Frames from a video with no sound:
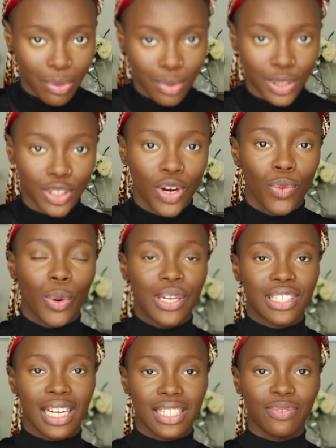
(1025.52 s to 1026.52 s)
push. When
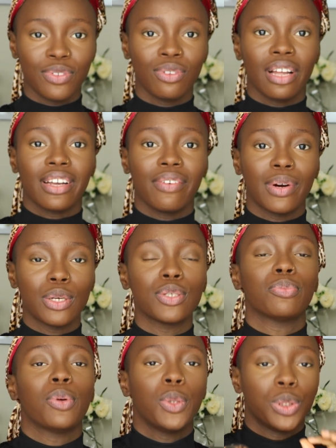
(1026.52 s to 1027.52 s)
you start to feel like you're ready
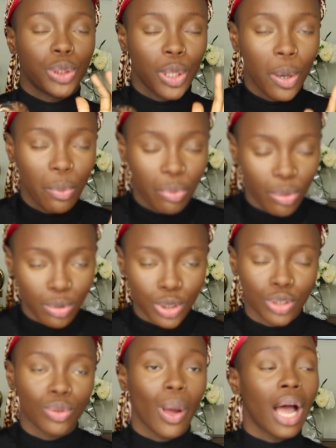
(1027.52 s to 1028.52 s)
to push,
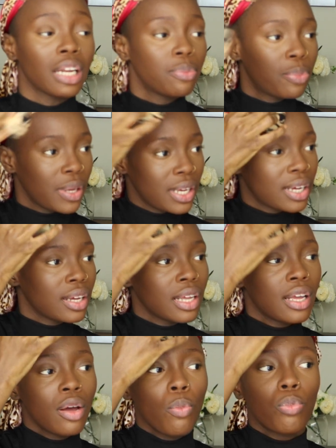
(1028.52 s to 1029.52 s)
push. So I'd pick
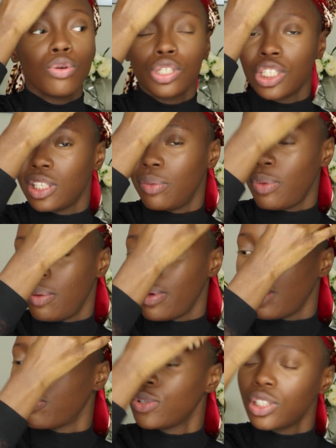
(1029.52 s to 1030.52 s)
pushing the
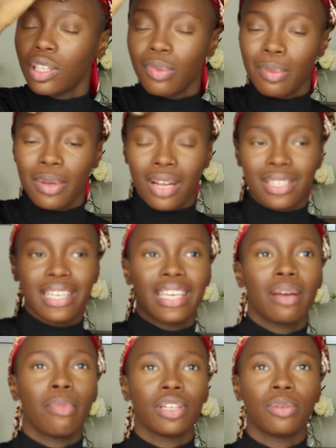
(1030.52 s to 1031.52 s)
baby out. Pushing the baby out,
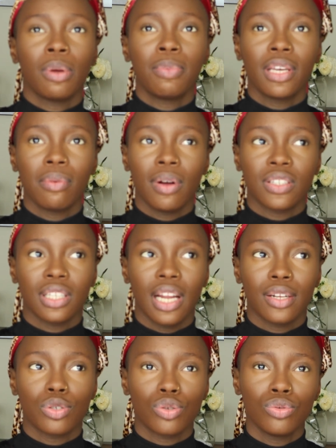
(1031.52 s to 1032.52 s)
the baby came out in
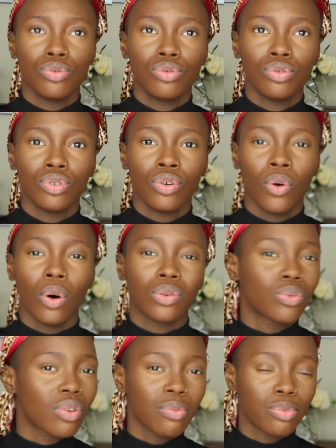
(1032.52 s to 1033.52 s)
like 2 or
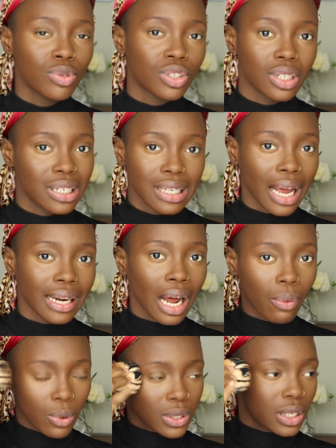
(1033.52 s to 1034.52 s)
3 pushes, and
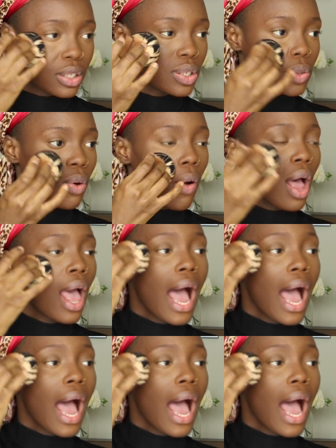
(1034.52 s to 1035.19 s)
that was it. So